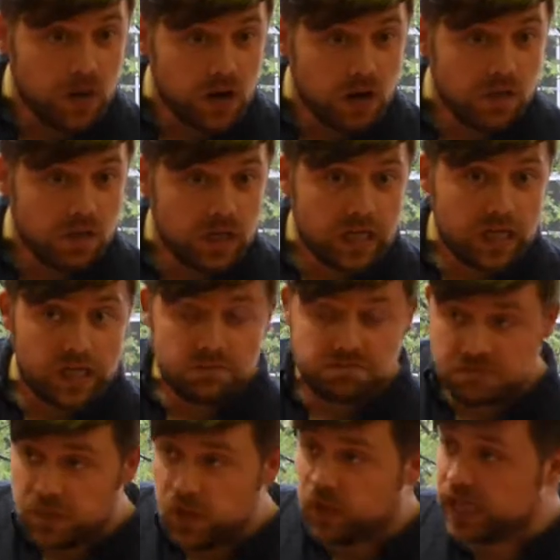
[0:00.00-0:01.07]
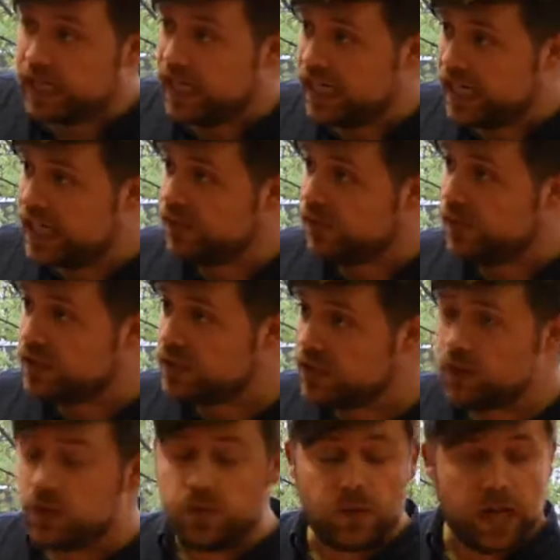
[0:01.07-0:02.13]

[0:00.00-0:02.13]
Well, looking at it, if we do